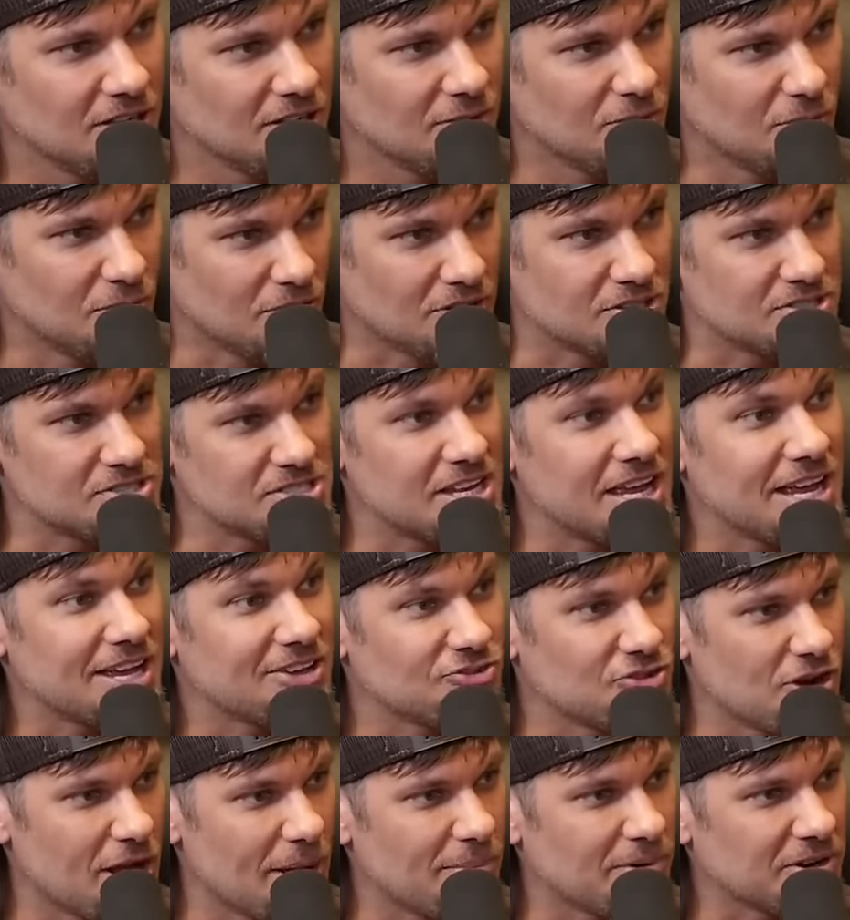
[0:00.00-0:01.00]
We are in a sand
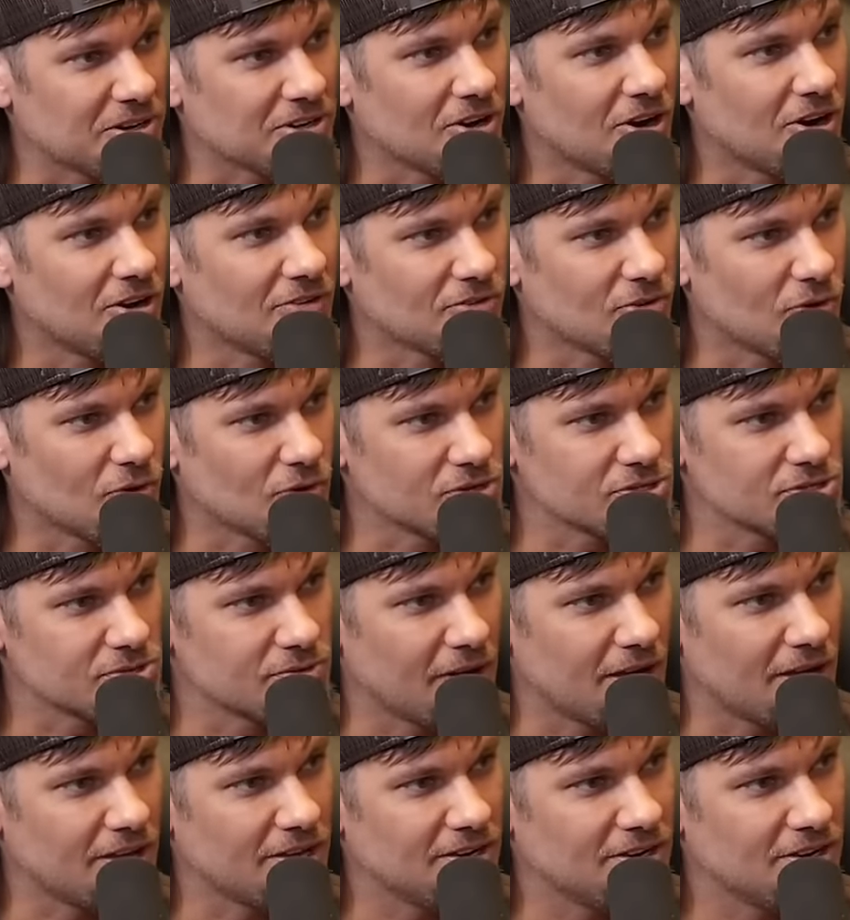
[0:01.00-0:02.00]
trap on a golf course,
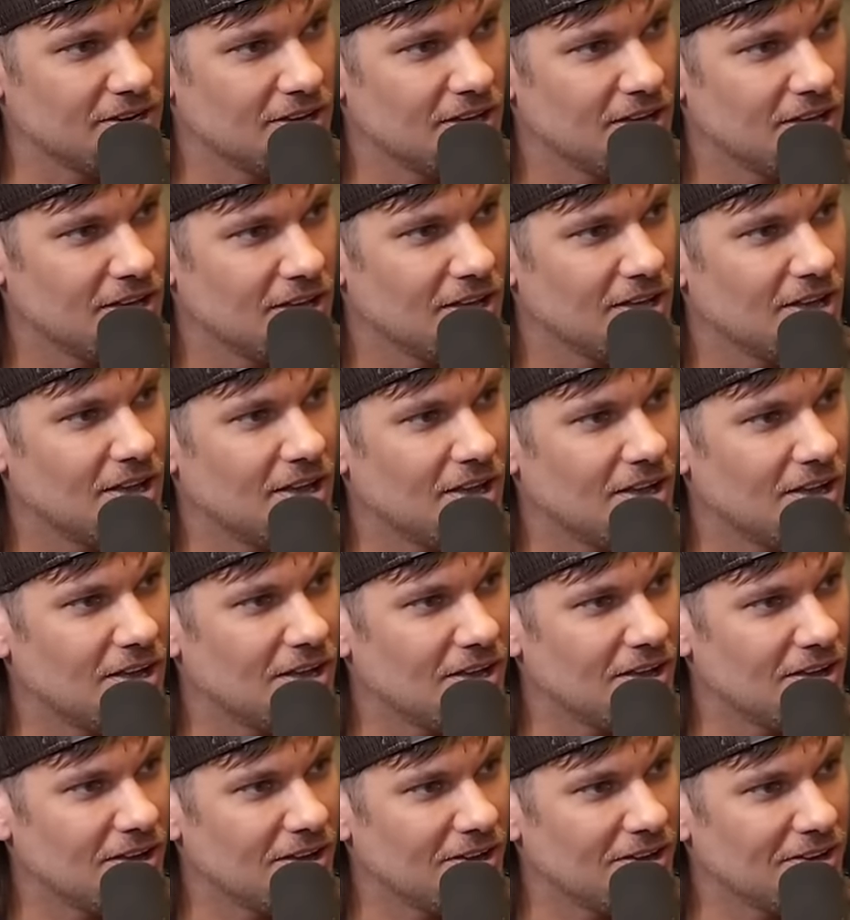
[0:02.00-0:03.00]
right? Yeah. Oh
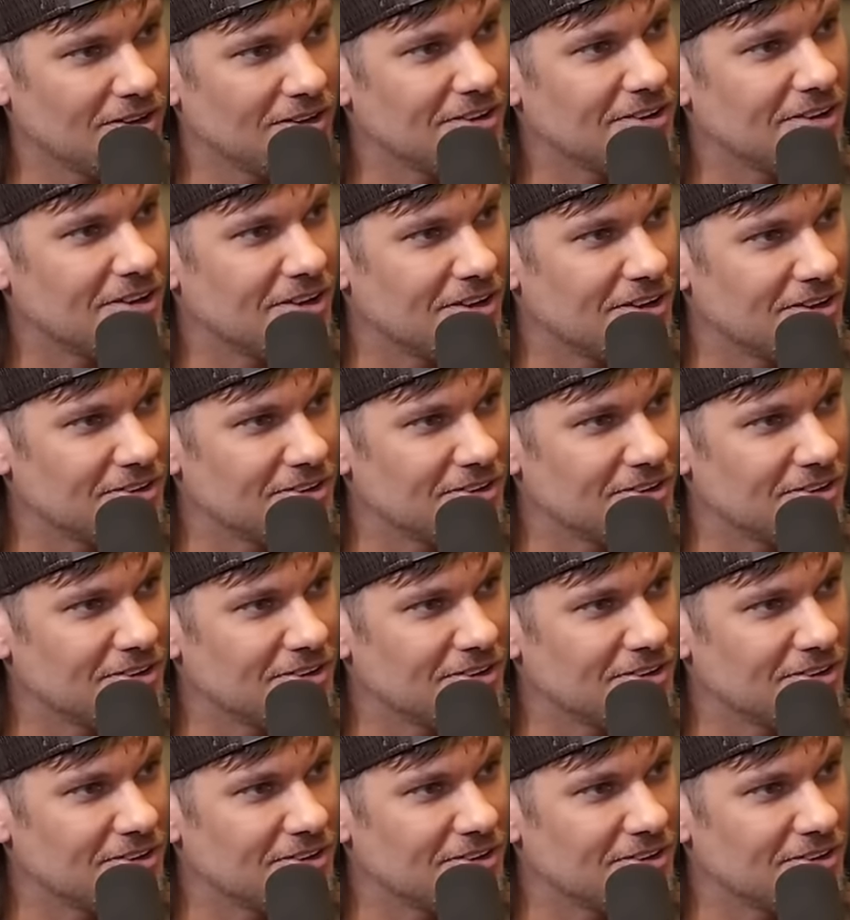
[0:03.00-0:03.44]
shit.